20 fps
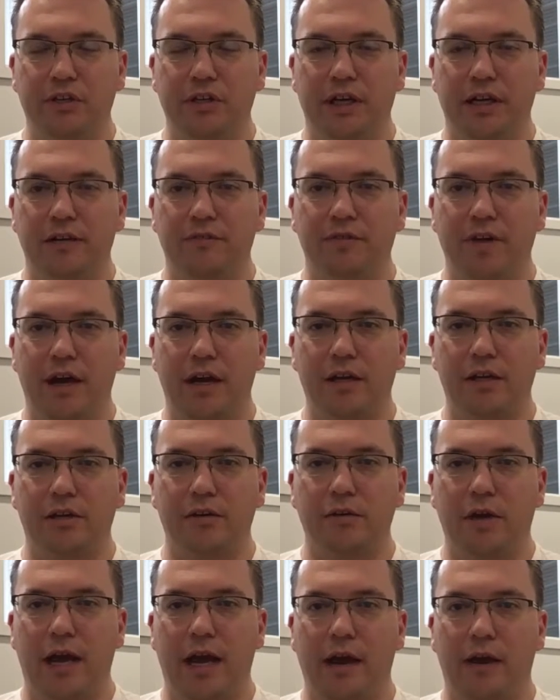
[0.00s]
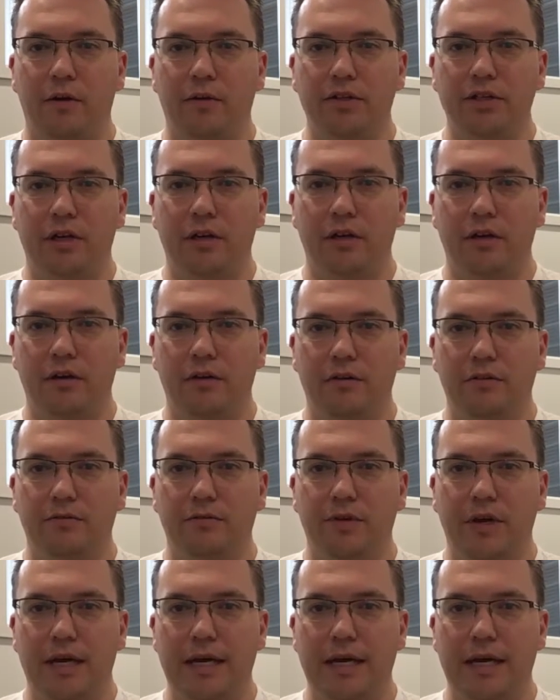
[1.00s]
getting value out of,